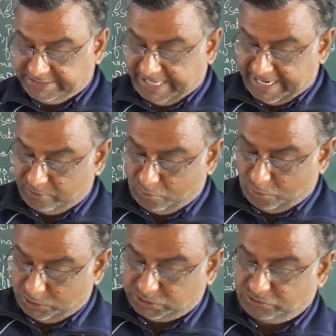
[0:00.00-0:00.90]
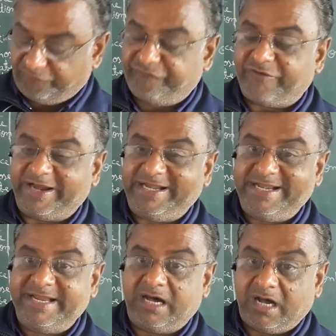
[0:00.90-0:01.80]
can also
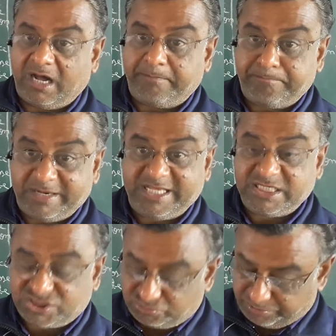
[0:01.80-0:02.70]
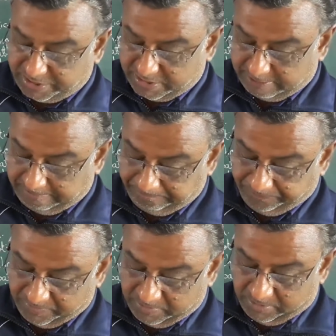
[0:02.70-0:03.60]
find a place
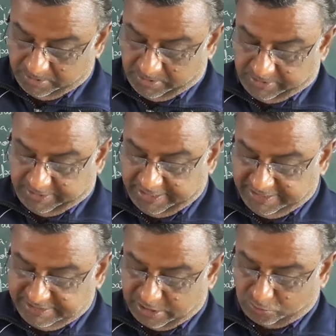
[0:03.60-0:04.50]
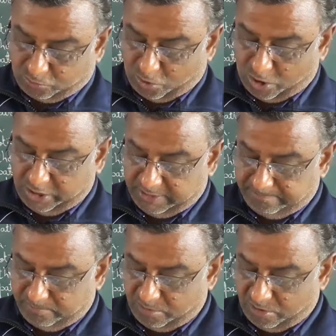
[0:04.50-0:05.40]
where in the
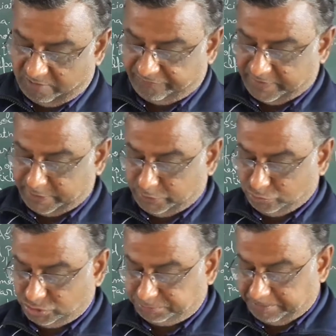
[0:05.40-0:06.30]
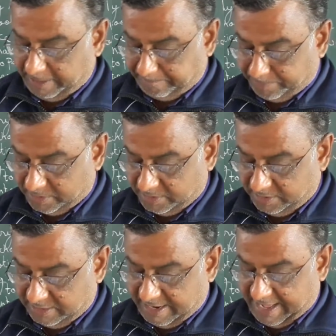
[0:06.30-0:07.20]
column of a
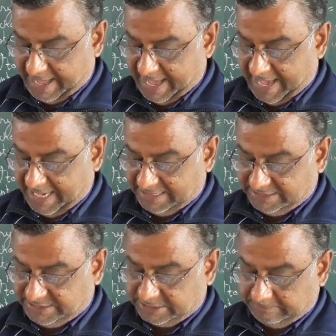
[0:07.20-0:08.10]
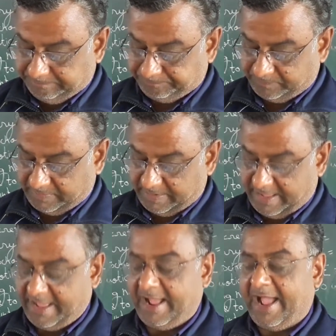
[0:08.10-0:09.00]
newspaper as
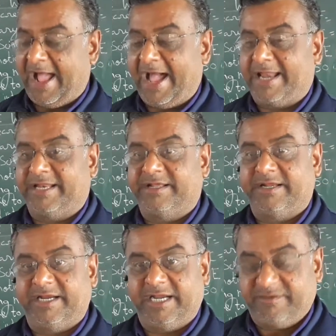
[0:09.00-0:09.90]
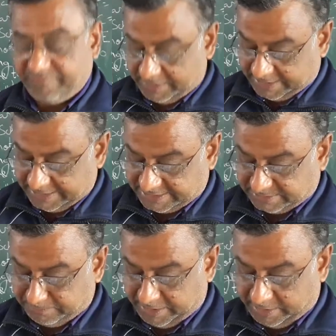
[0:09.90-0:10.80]
an
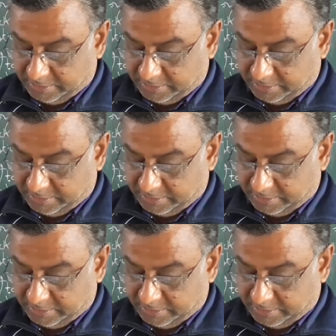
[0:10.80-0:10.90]
advertisement.